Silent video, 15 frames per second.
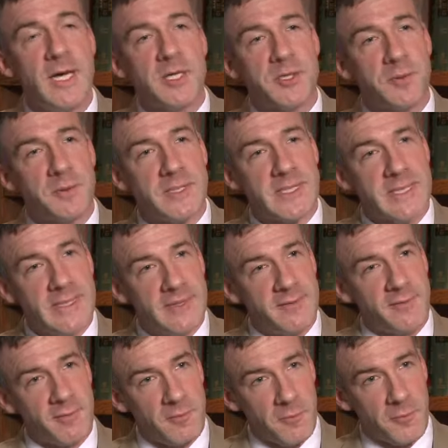So it's a
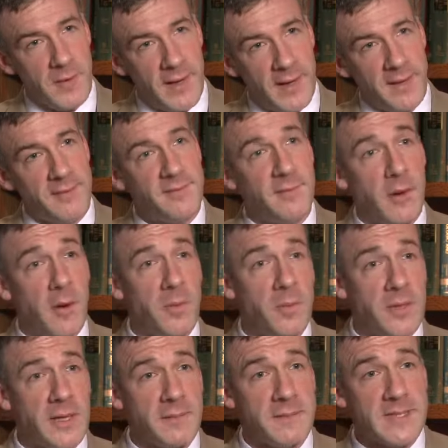different way to
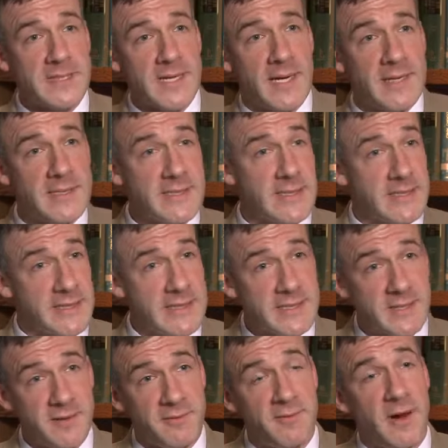open up the sinus that
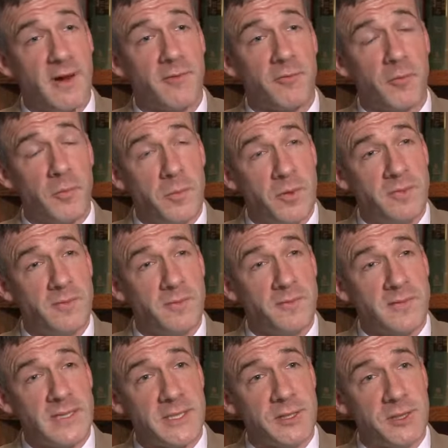doesn't involve removal
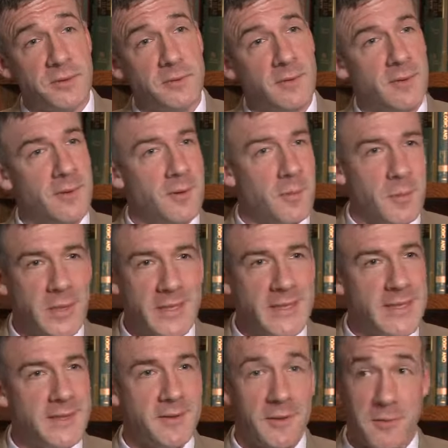of tissue,
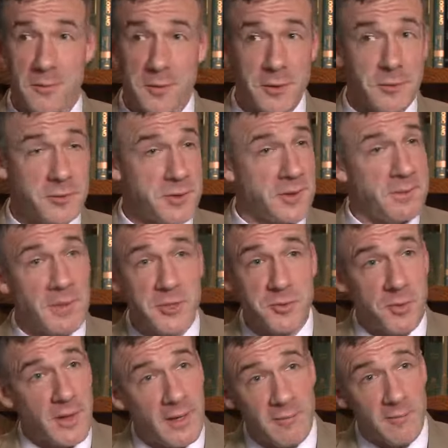bleeding, or usually
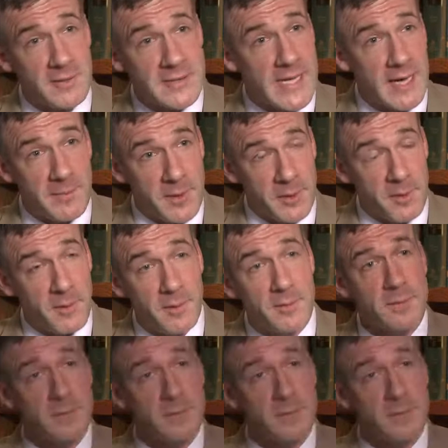much recovery time at all.